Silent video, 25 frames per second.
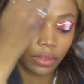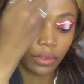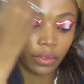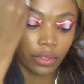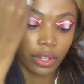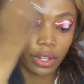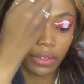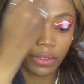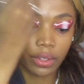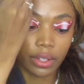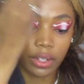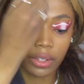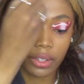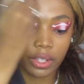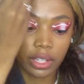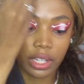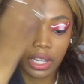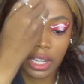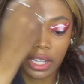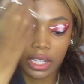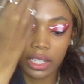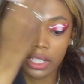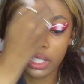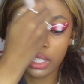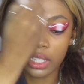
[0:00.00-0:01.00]
Even though you
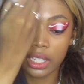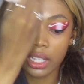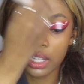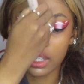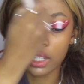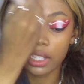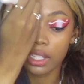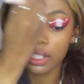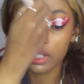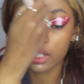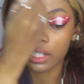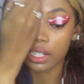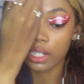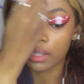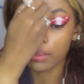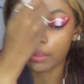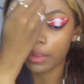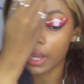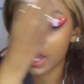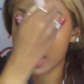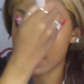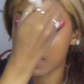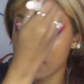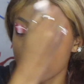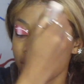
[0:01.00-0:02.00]
can't see it, doesn't
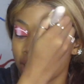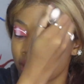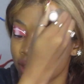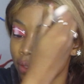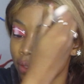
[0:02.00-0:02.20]
matter.